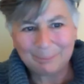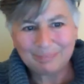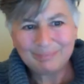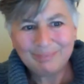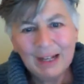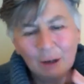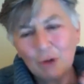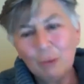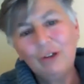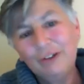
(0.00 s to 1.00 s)
Now I'm going to put a
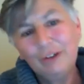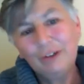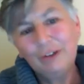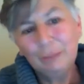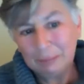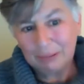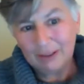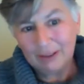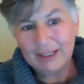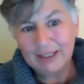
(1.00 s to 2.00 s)
little bit of plug in for
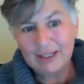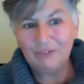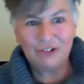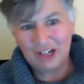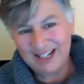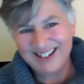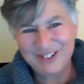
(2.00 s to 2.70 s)
the training I did.